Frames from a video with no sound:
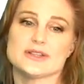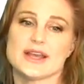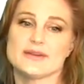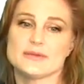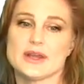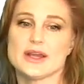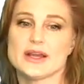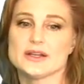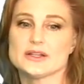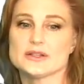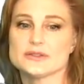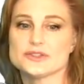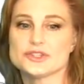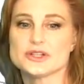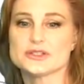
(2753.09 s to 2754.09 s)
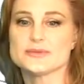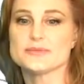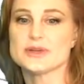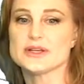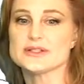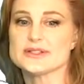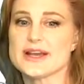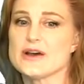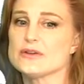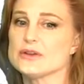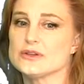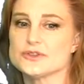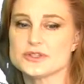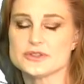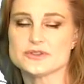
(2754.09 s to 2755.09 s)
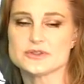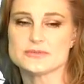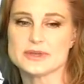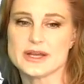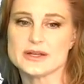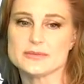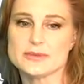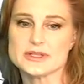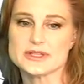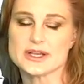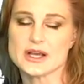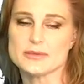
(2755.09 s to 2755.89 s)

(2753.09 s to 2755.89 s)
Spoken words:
They had to shut some things down, and there's still some data missing,